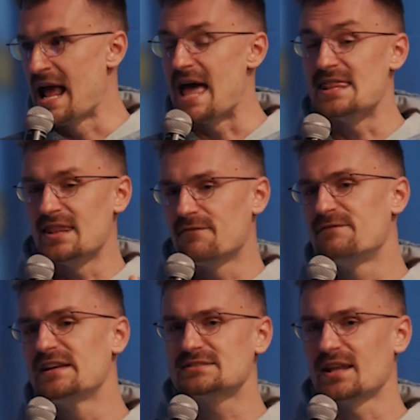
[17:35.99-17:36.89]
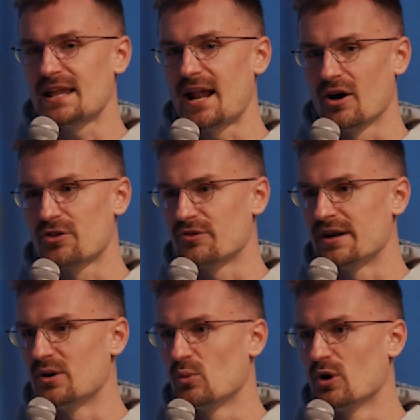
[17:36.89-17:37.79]
And then the fees on that
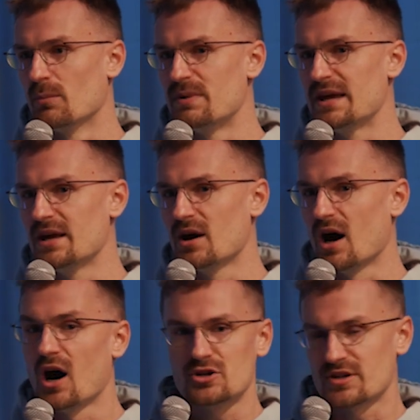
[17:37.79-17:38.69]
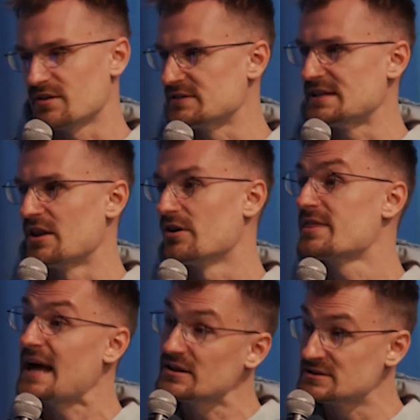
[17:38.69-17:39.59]
L3 will be 1/100th of a cent or
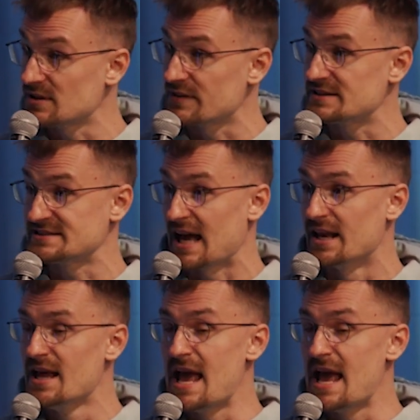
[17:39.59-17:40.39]
1,000th of a cent.